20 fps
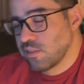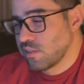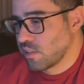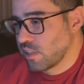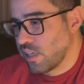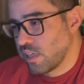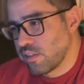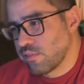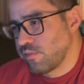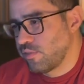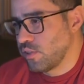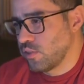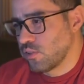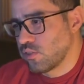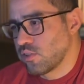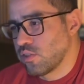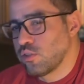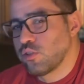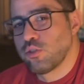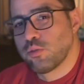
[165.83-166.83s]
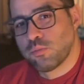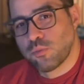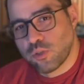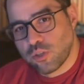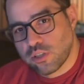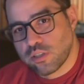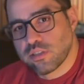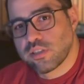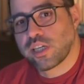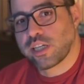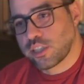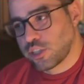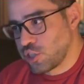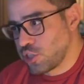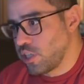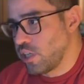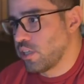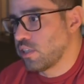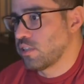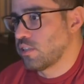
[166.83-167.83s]
Kind of feels a little more like a
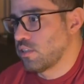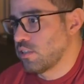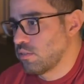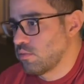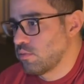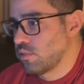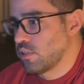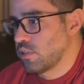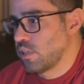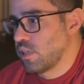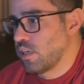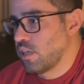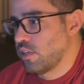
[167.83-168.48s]
shaker when I